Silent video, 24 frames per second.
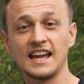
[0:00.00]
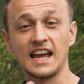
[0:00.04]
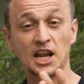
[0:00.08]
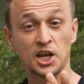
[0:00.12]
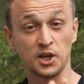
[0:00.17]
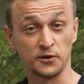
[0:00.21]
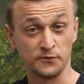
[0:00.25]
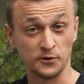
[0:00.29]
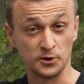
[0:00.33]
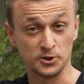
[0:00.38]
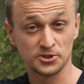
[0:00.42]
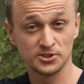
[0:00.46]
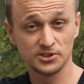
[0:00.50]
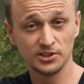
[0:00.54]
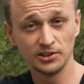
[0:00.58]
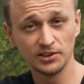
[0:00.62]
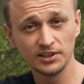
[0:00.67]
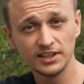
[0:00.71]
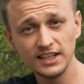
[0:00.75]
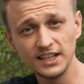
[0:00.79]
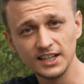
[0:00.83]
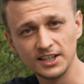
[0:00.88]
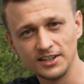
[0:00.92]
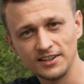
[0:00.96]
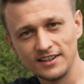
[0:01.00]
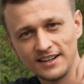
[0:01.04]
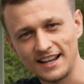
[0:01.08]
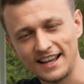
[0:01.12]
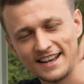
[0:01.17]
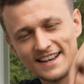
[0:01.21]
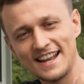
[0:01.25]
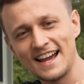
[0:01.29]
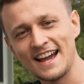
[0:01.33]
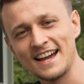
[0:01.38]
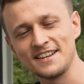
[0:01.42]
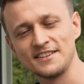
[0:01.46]
And if you're still here
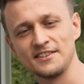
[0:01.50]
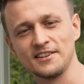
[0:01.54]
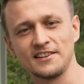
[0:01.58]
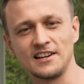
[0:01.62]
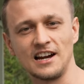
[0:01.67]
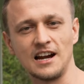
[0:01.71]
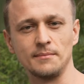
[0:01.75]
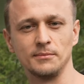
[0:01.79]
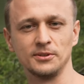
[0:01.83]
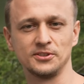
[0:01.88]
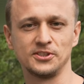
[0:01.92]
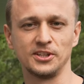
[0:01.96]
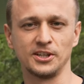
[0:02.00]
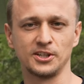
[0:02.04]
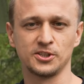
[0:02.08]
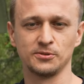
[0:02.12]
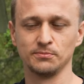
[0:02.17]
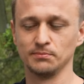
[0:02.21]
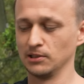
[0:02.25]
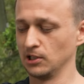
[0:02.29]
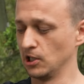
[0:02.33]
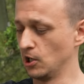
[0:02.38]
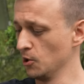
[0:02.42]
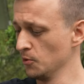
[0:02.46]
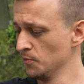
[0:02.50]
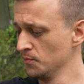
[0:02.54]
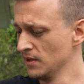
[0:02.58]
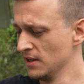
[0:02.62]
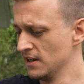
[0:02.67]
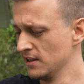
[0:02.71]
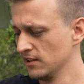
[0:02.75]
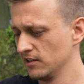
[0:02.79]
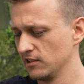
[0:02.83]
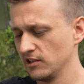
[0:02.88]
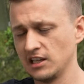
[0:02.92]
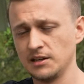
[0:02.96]
and not in the comment section below,
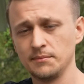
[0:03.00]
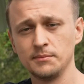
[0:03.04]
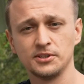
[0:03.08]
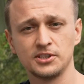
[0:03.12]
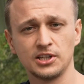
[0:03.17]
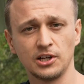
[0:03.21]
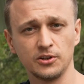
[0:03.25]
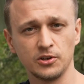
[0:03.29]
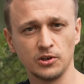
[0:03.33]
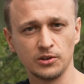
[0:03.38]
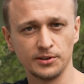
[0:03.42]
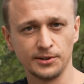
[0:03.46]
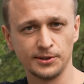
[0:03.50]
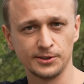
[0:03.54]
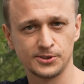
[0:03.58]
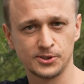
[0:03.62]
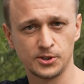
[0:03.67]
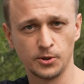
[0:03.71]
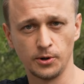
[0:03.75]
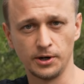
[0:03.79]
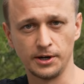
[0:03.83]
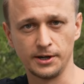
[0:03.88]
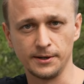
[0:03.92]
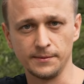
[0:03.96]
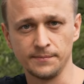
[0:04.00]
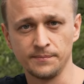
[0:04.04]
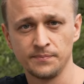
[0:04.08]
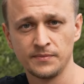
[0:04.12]
let me tell you a little story.